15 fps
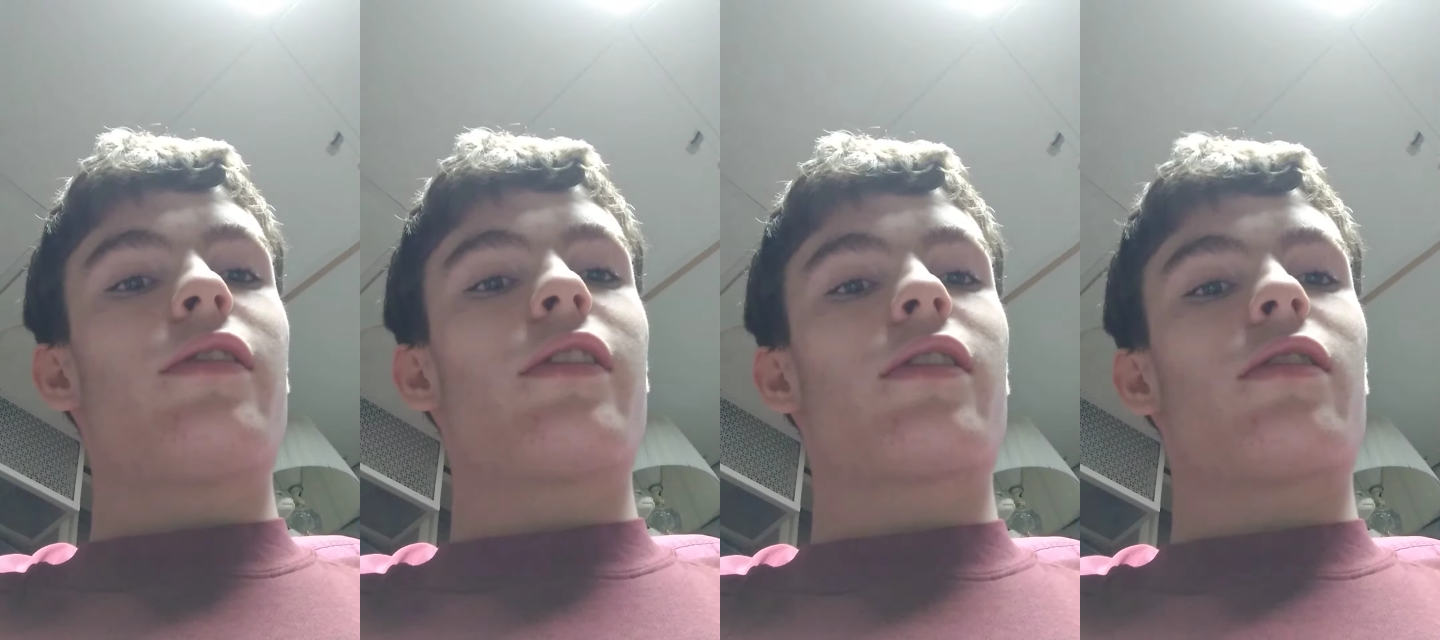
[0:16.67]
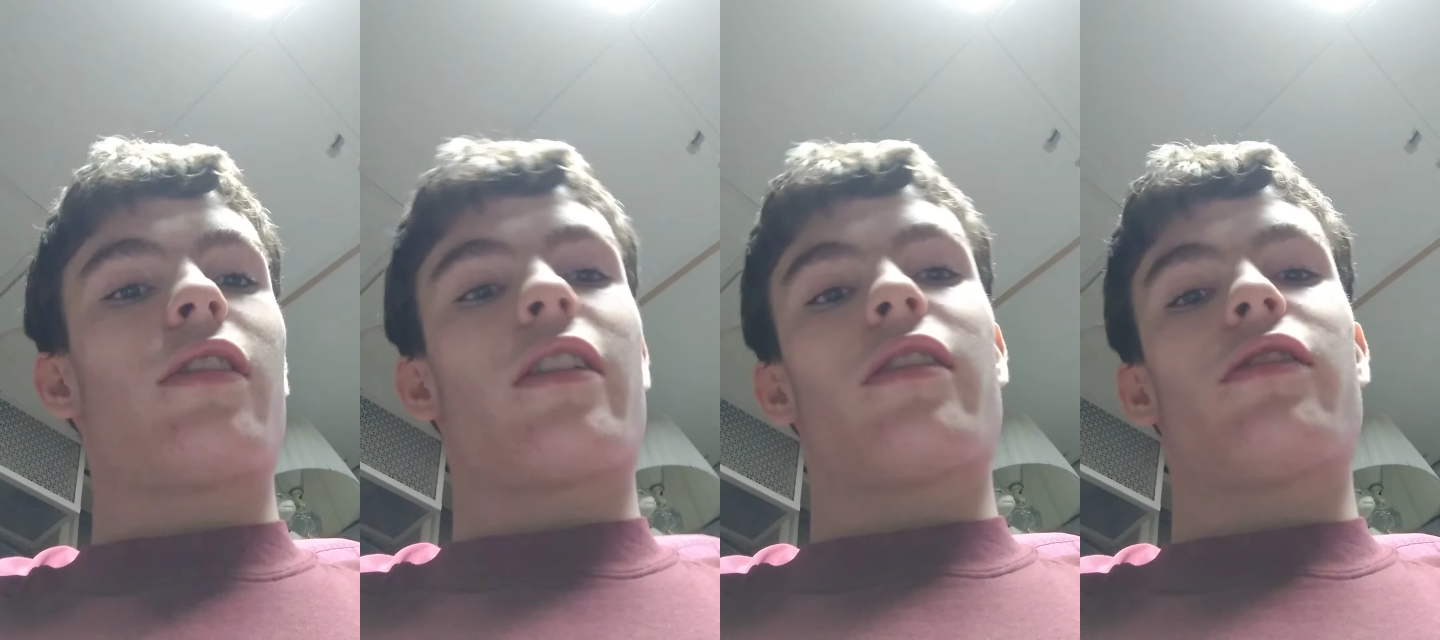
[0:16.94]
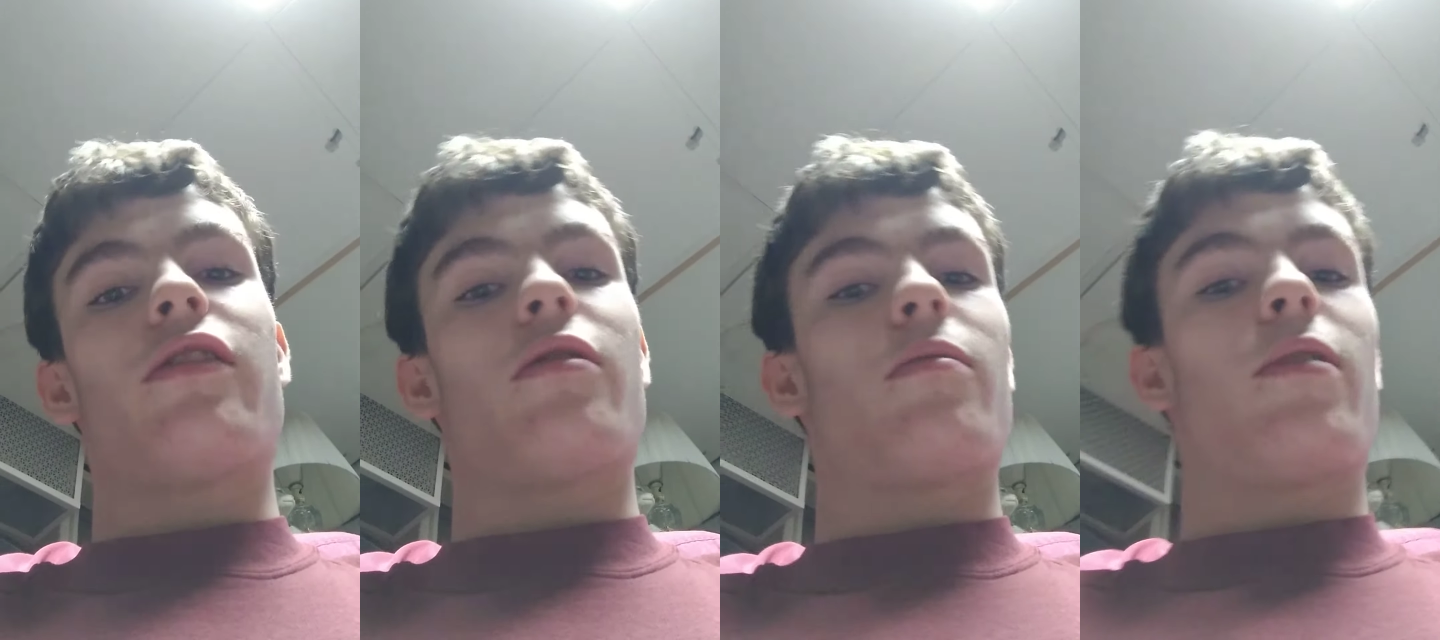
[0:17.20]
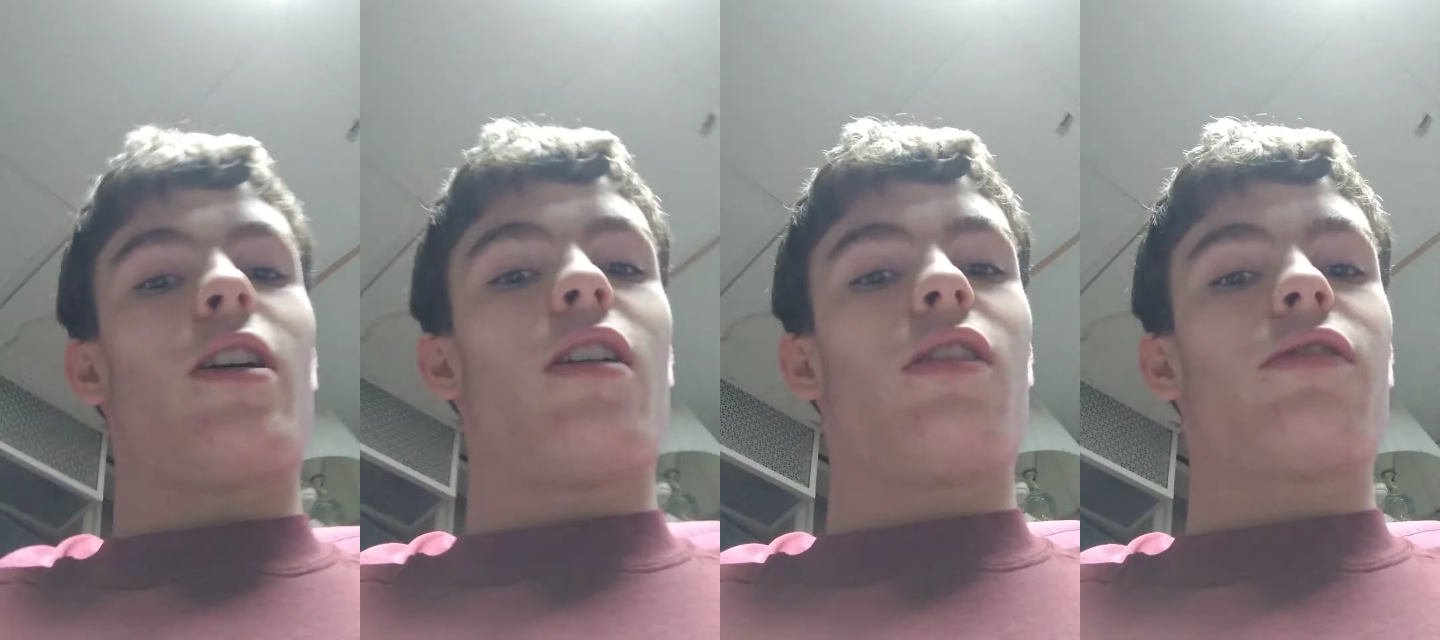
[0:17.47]
dearly do
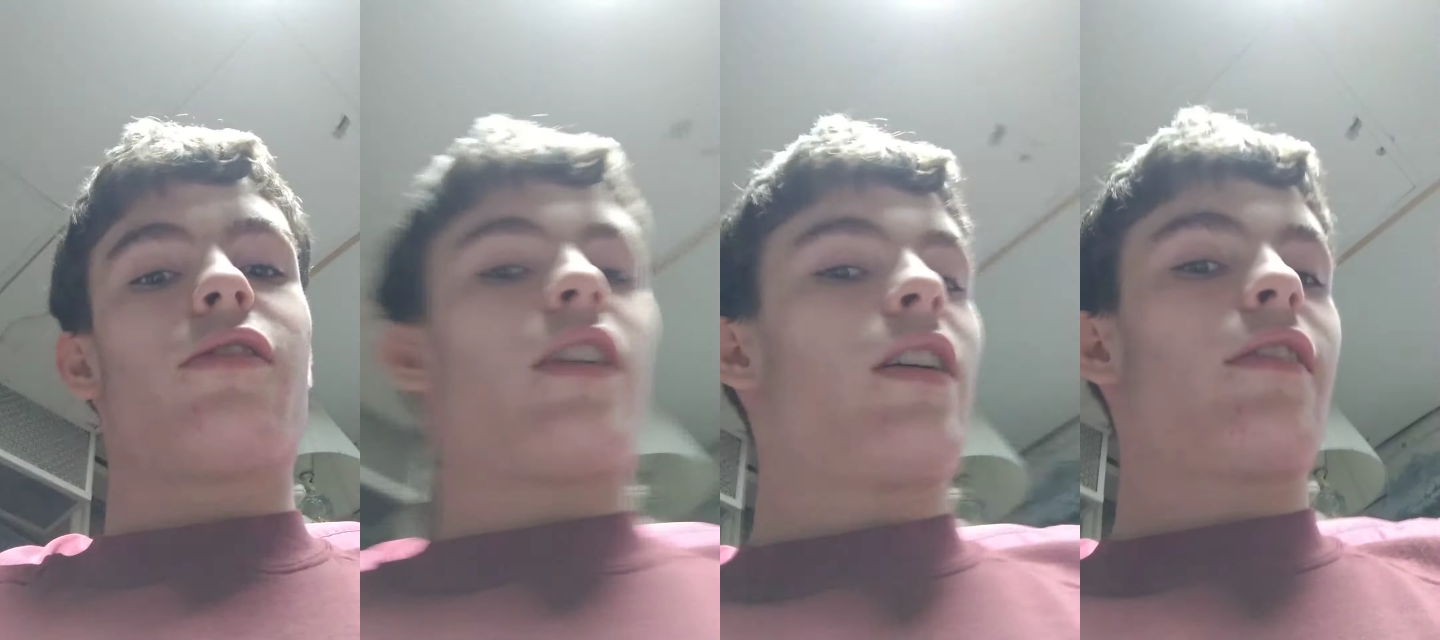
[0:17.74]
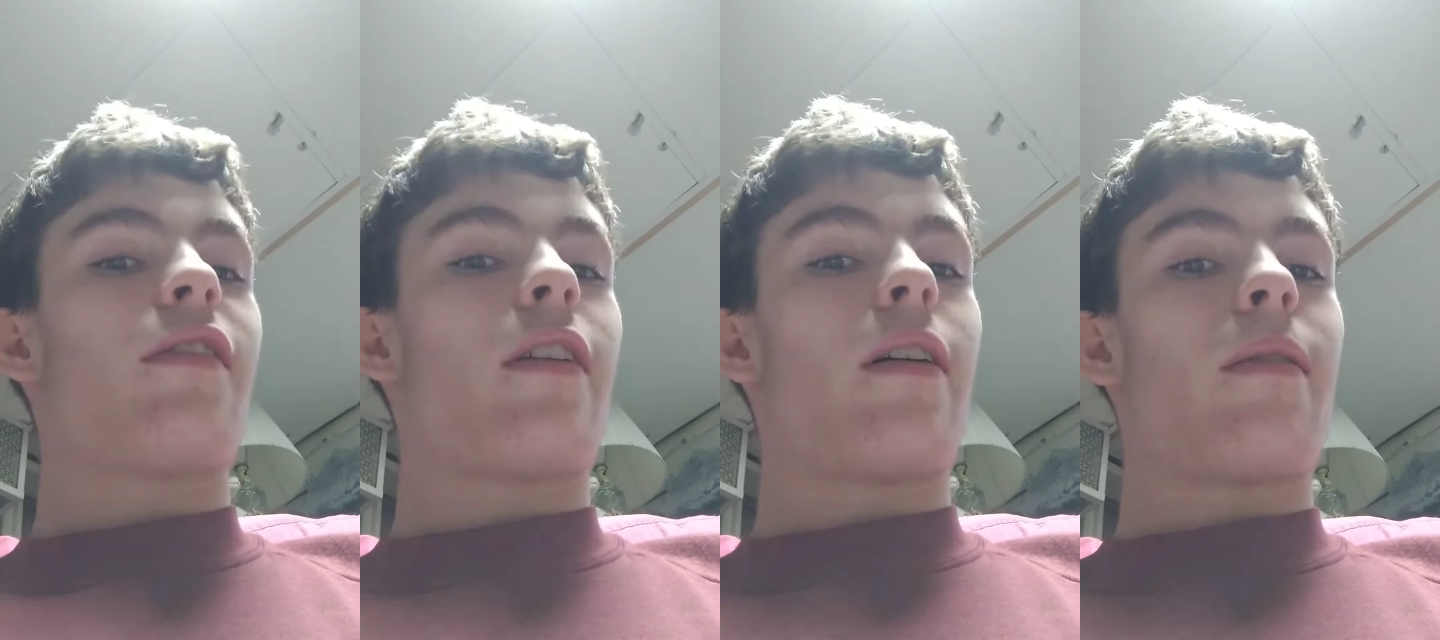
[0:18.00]
apologize.